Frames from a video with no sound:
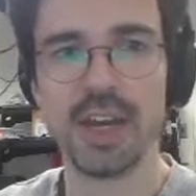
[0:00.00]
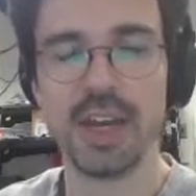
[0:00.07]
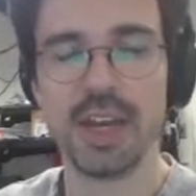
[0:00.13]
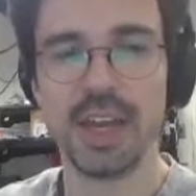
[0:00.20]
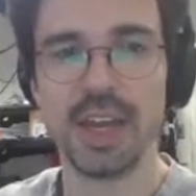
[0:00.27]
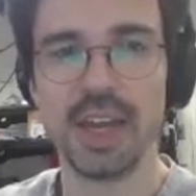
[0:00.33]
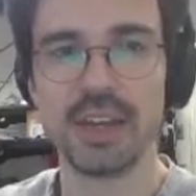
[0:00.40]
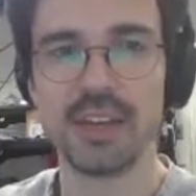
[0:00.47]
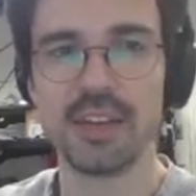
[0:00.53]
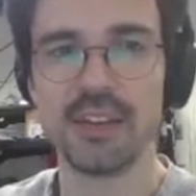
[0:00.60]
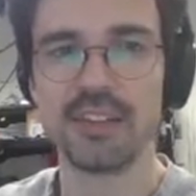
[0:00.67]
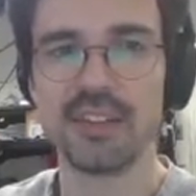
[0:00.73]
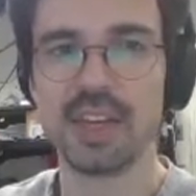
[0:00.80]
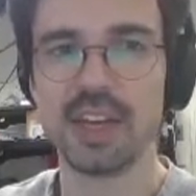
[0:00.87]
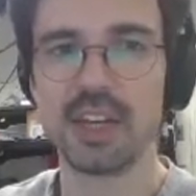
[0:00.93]
and
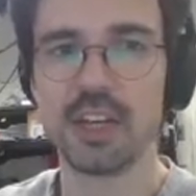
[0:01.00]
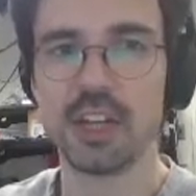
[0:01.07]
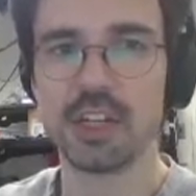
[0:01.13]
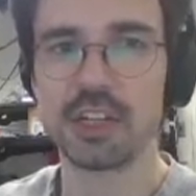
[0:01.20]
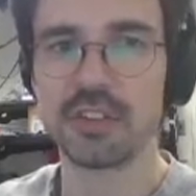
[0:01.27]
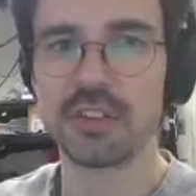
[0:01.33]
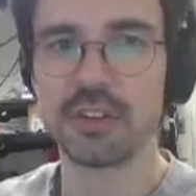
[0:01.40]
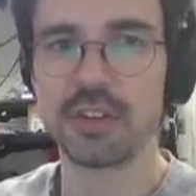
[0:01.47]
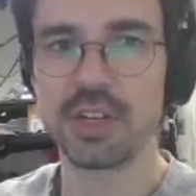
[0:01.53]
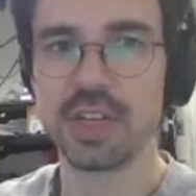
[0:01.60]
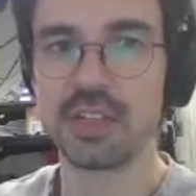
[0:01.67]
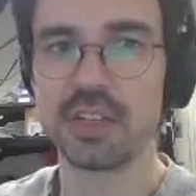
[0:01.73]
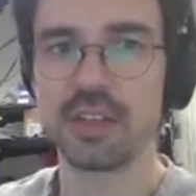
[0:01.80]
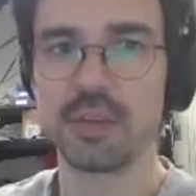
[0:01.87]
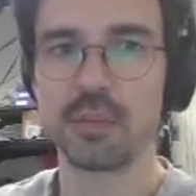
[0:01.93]
instead just
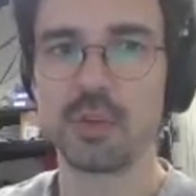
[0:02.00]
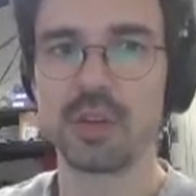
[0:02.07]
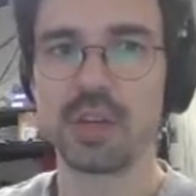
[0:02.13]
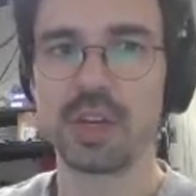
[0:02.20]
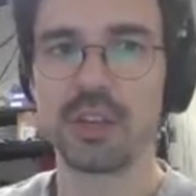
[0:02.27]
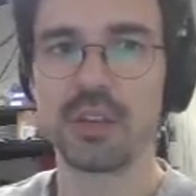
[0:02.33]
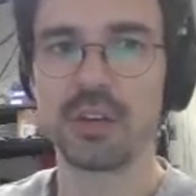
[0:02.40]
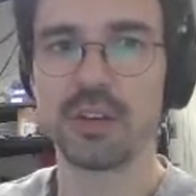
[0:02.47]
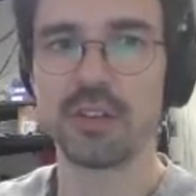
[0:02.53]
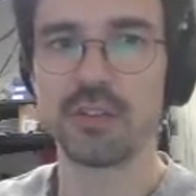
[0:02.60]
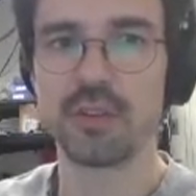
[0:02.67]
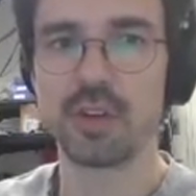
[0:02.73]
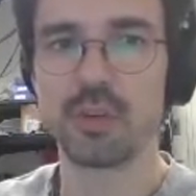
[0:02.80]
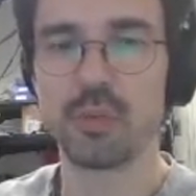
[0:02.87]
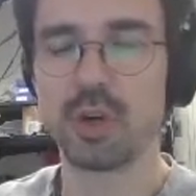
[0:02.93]
connecting them together so
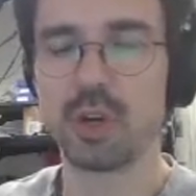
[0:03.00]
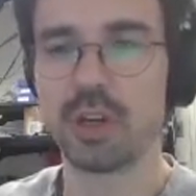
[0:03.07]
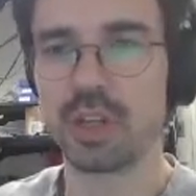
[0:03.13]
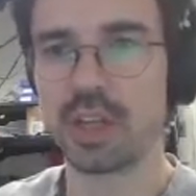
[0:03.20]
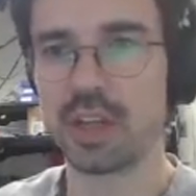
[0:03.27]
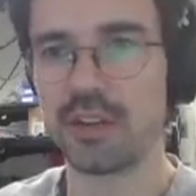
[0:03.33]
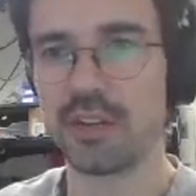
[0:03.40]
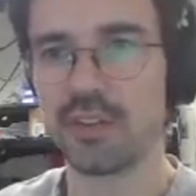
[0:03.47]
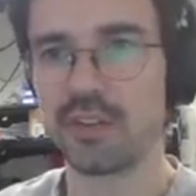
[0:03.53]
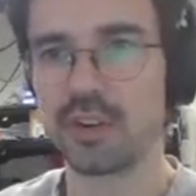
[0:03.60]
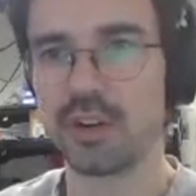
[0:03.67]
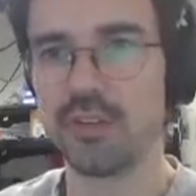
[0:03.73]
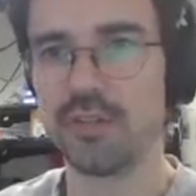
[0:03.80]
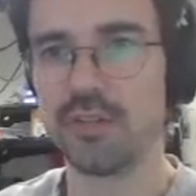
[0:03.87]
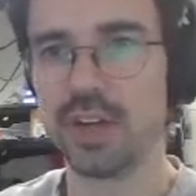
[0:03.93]
that one can
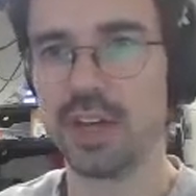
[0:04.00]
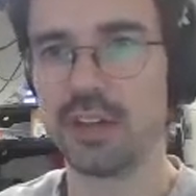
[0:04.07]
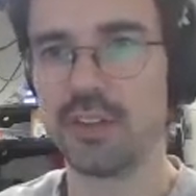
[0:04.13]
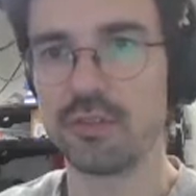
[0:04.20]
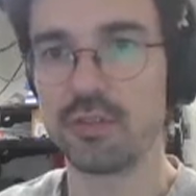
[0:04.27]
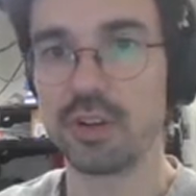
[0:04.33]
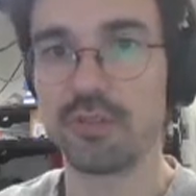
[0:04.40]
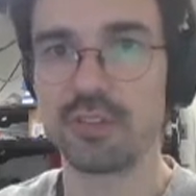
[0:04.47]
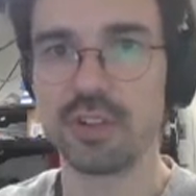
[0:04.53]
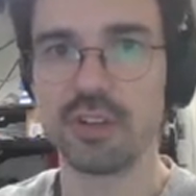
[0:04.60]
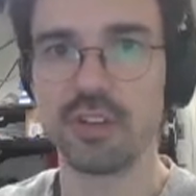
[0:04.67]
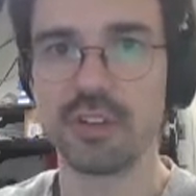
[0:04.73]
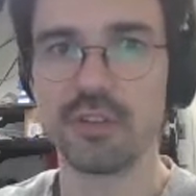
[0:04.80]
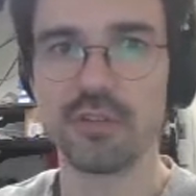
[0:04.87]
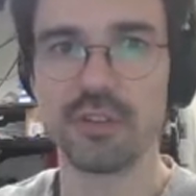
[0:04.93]
serve as the reference
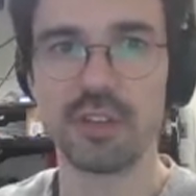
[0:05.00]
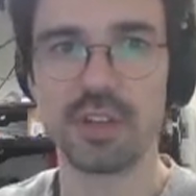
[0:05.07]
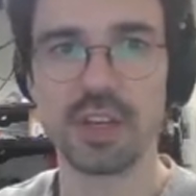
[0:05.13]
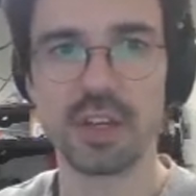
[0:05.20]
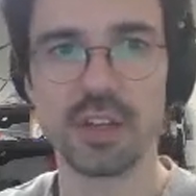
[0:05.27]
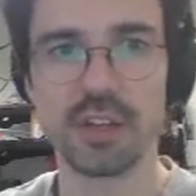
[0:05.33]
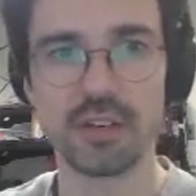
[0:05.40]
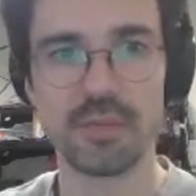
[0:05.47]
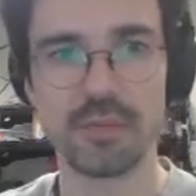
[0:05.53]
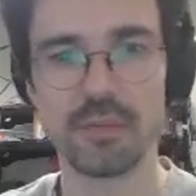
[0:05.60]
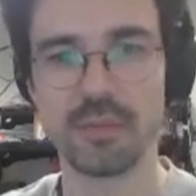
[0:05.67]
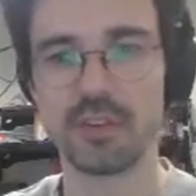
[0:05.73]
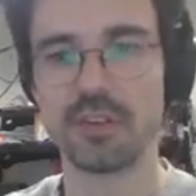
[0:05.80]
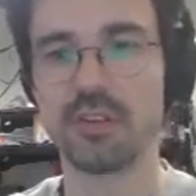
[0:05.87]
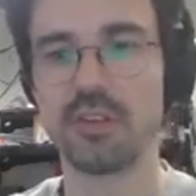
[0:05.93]
for the other.
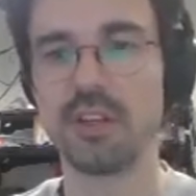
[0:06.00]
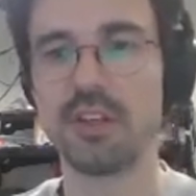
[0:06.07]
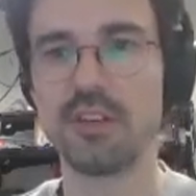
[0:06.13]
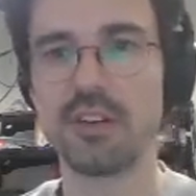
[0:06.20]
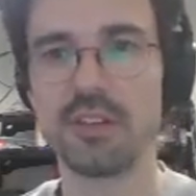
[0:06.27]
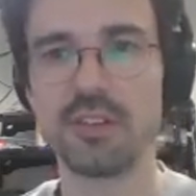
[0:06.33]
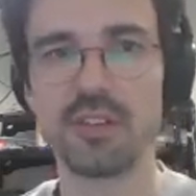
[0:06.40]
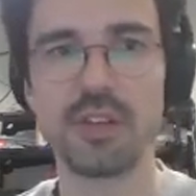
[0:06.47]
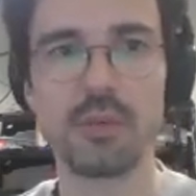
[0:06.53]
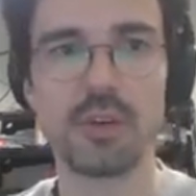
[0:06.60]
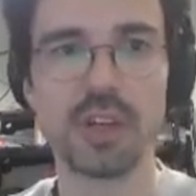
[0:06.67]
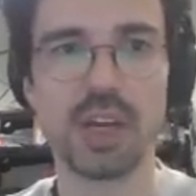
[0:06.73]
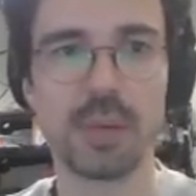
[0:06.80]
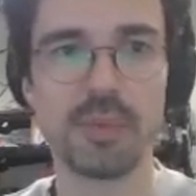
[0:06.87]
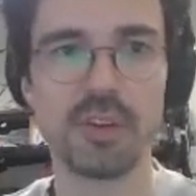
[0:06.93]
So let's just see what
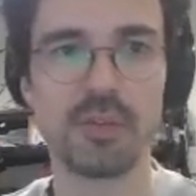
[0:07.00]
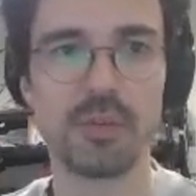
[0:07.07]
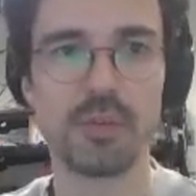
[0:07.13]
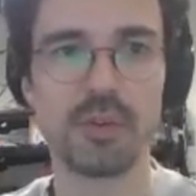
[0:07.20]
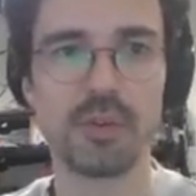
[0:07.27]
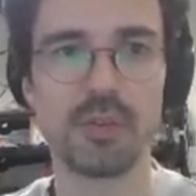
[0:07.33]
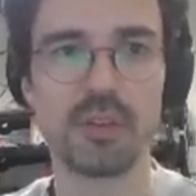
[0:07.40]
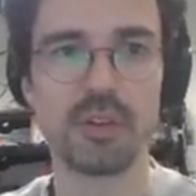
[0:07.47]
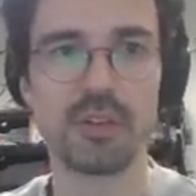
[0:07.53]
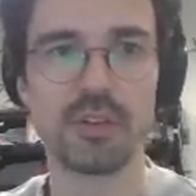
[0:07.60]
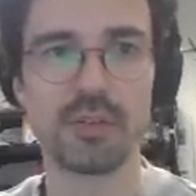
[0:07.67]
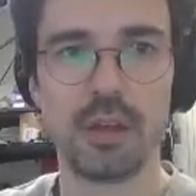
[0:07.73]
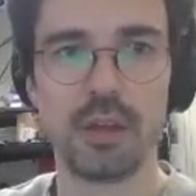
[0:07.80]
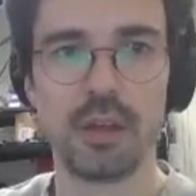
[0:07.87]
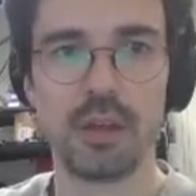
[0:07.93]
happens when we do this.
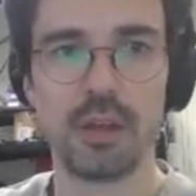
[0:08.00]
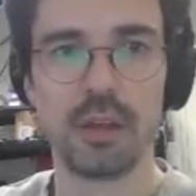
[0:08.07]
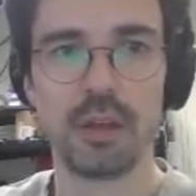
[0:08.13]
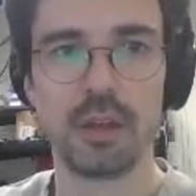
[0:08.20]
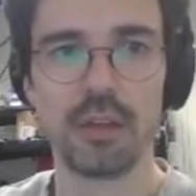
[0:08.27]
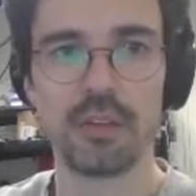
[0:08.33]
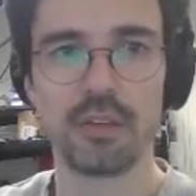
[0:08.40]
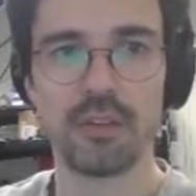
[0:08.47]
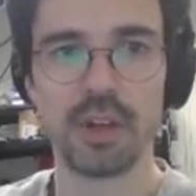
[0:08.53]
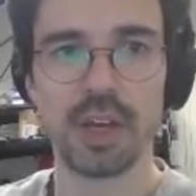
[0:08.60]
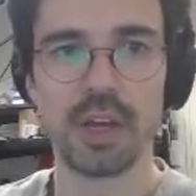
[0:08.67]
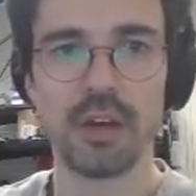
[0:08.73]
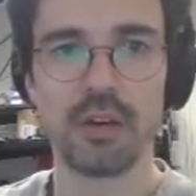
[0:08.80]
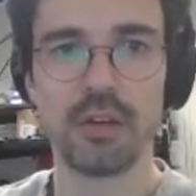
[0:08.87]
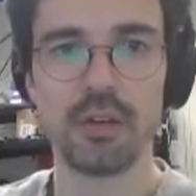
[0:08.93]
So
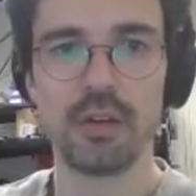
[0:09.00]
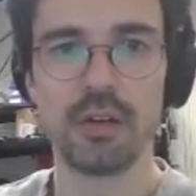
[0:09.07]
now,